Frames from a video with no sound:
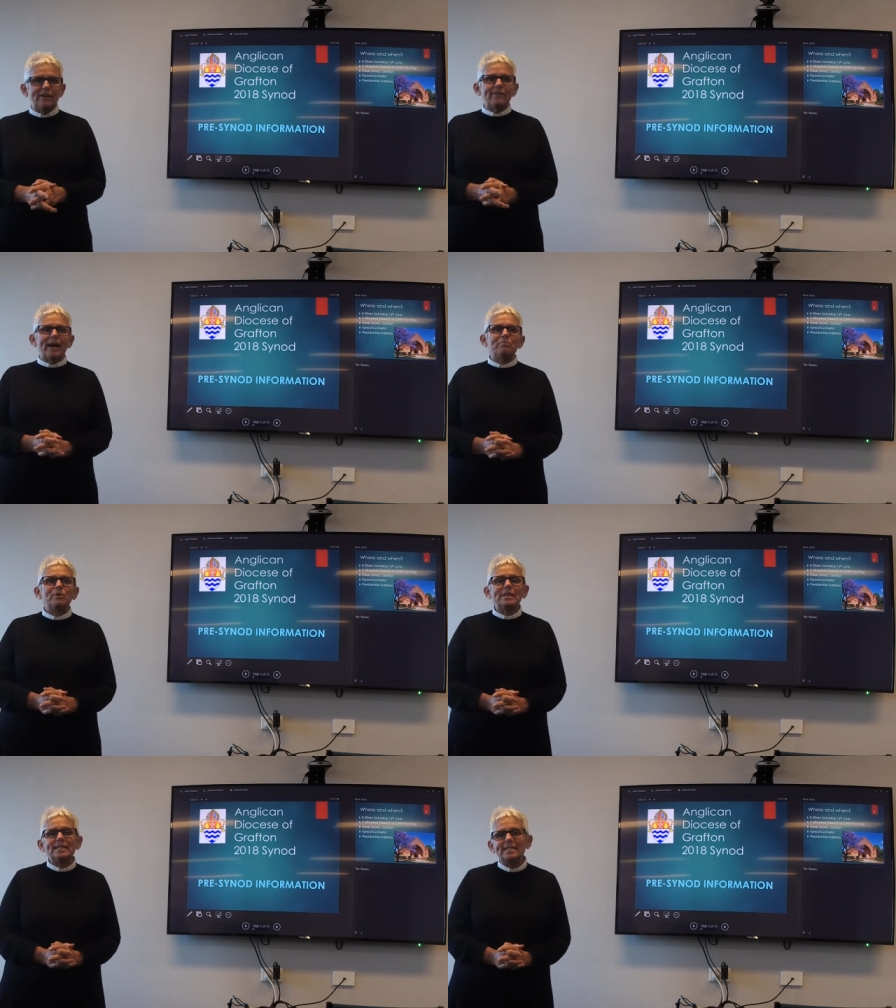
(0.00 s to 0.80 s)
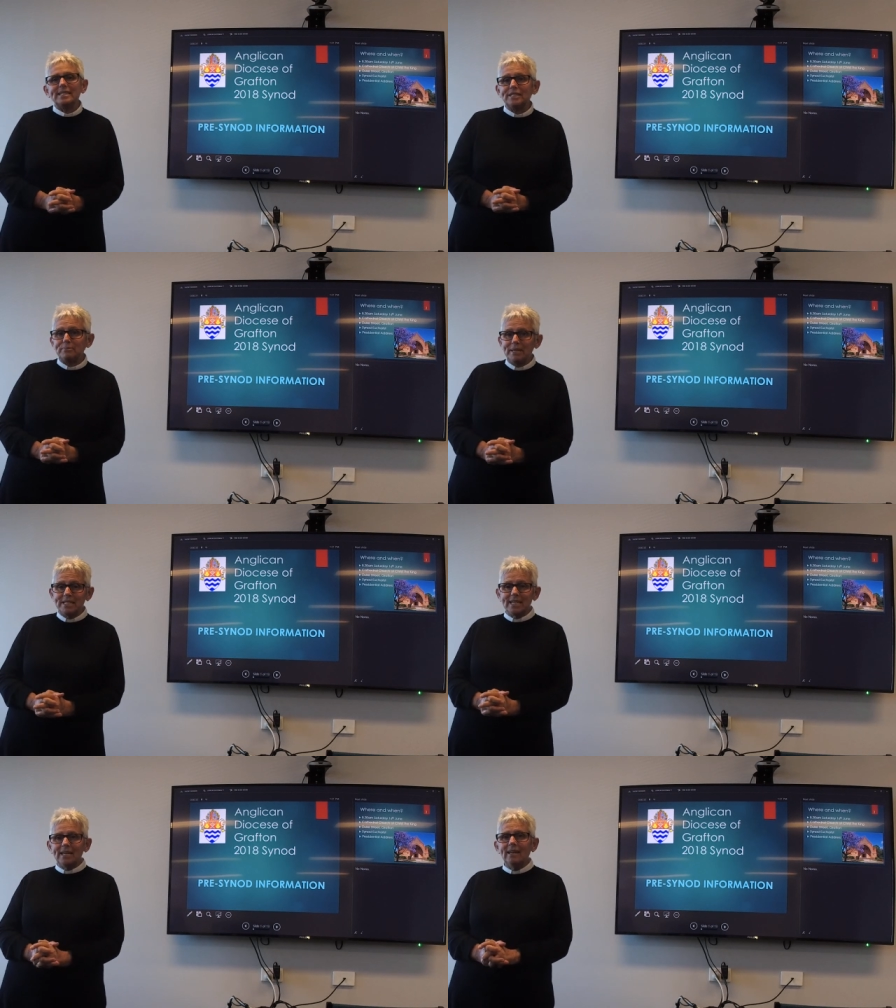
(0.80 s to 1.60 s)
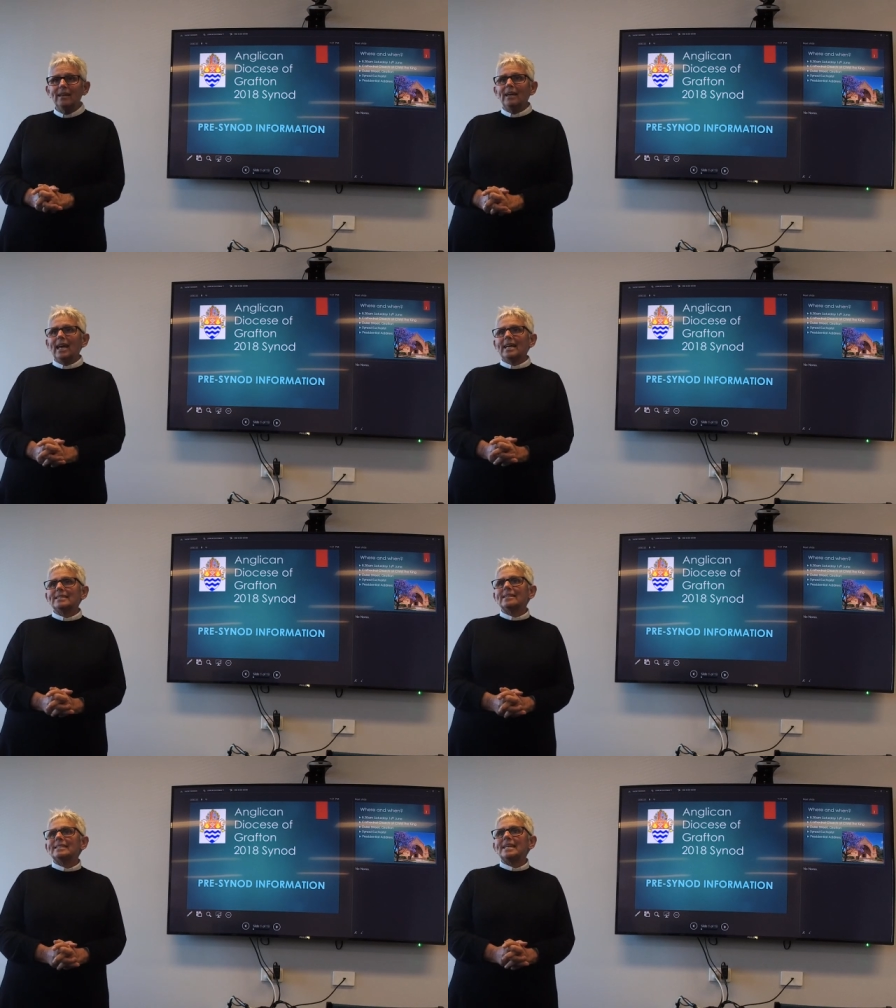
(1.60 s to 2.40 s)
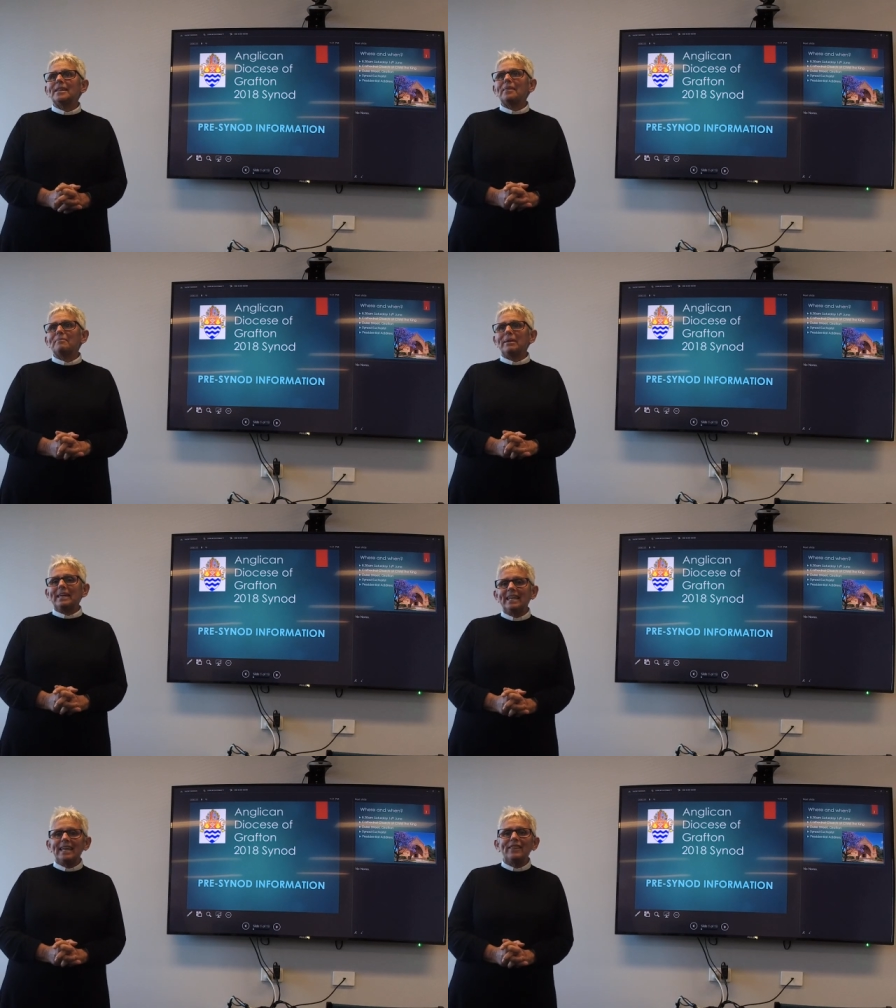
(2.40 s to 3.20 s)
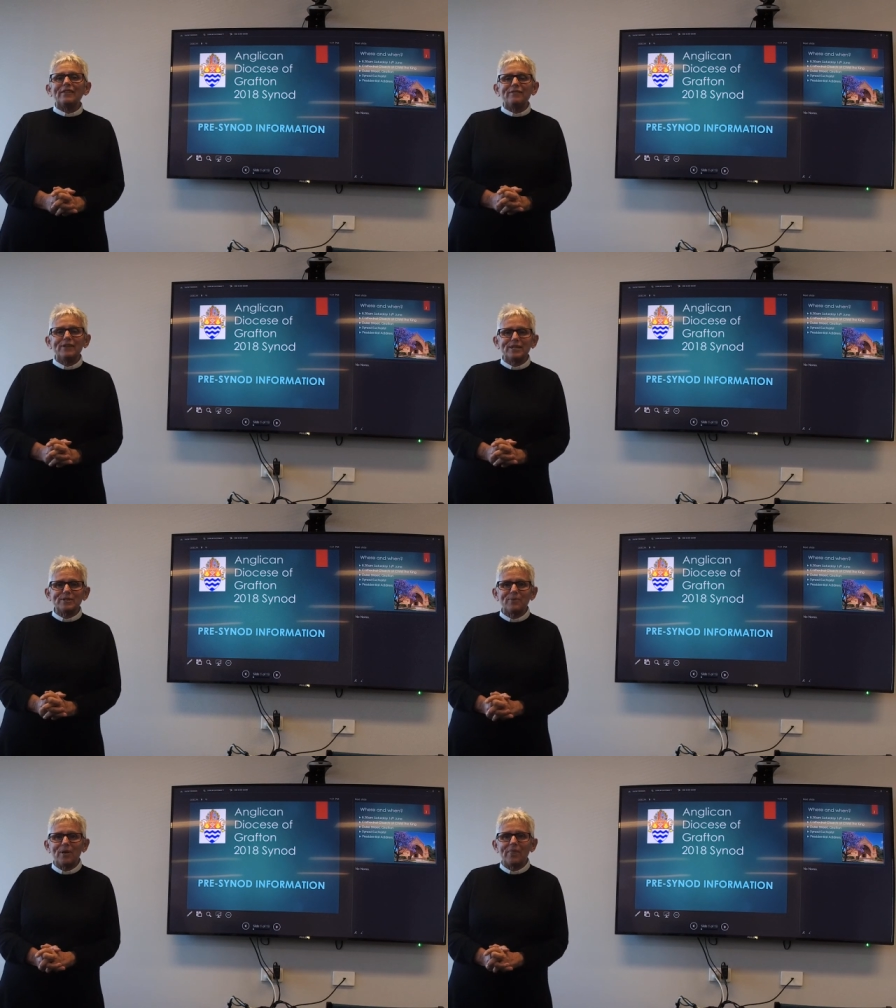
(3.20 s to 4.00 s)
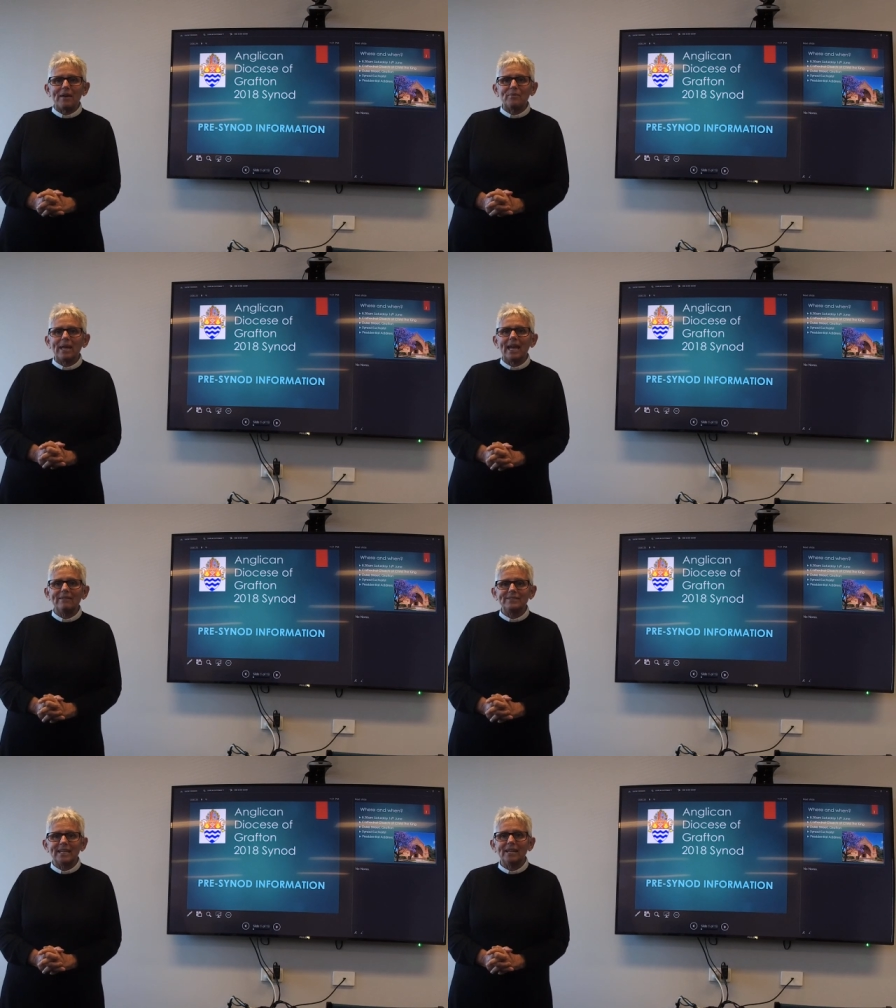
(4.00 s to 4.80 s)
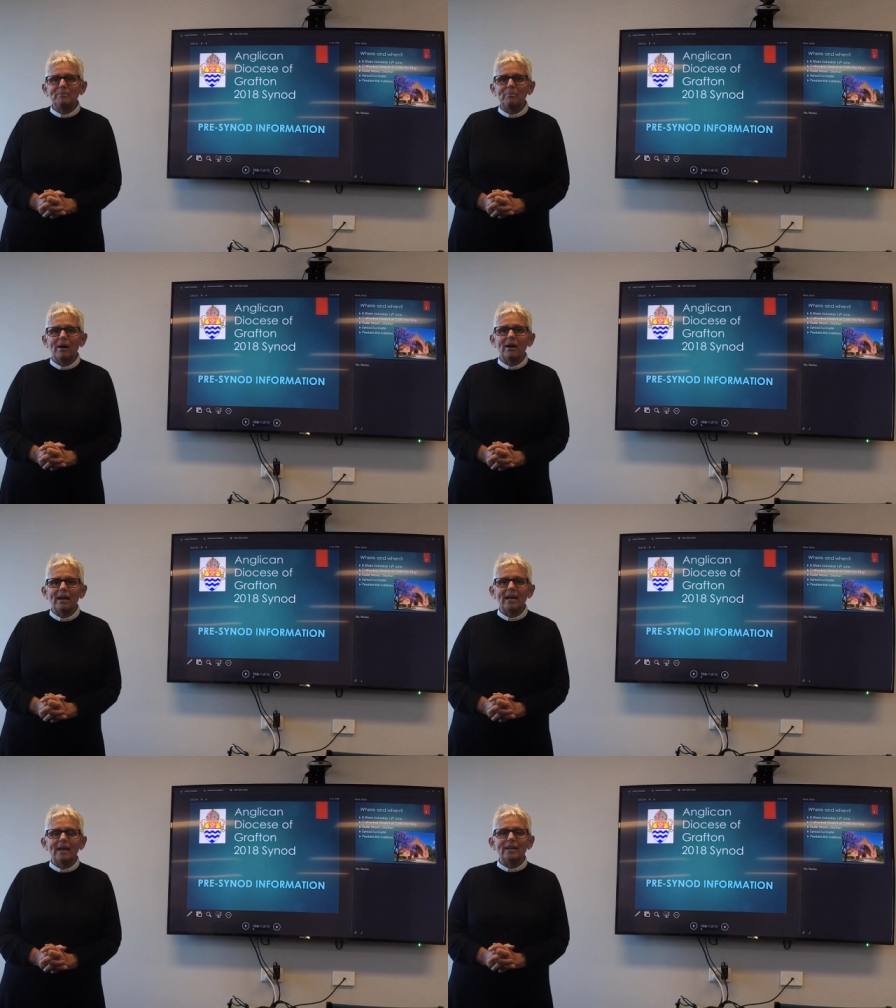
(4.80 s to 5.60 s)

of our pre-Synod meeting. As I said at the beginning, the first one that we have done by